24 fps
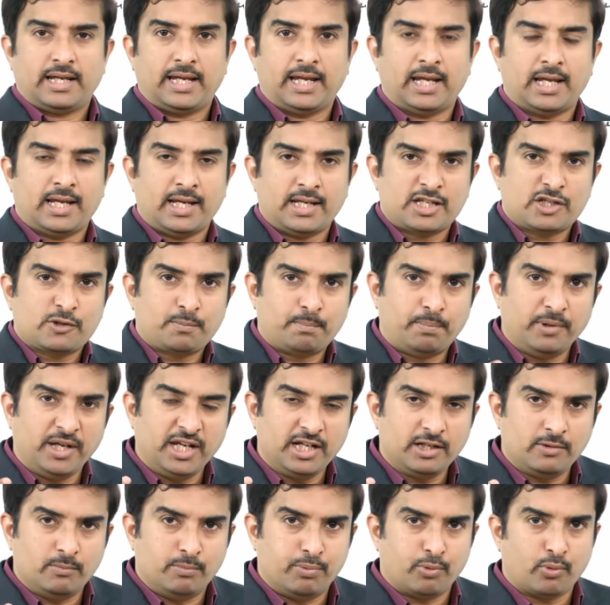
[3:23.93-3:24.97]
a
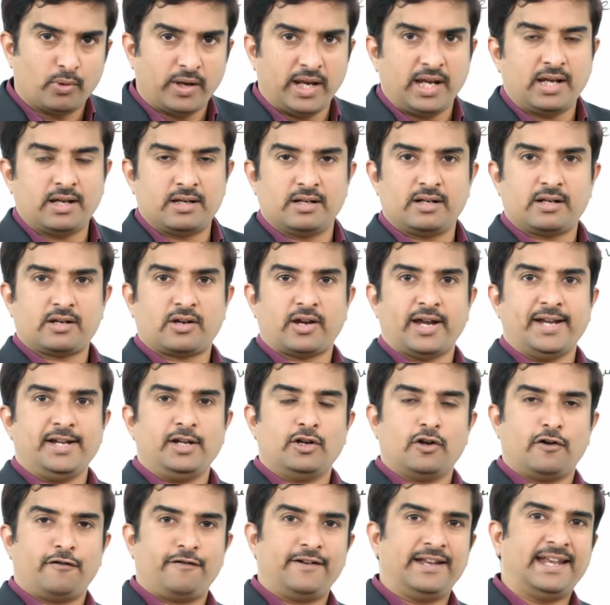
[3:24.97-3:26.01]
speed breaker
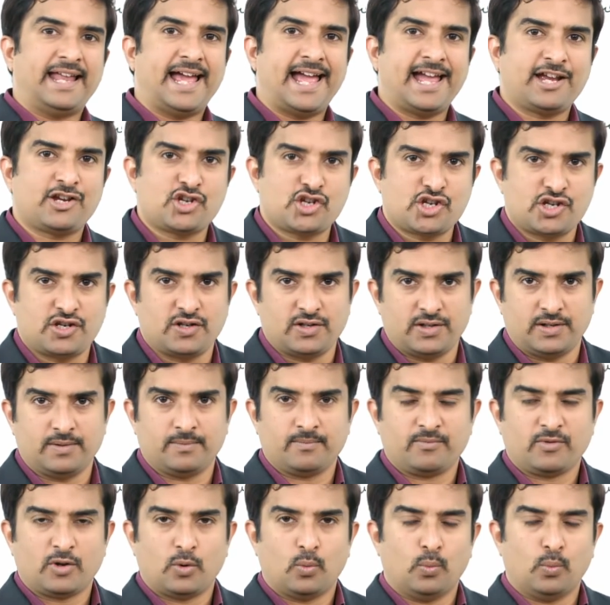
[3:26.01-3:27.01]
kind of an action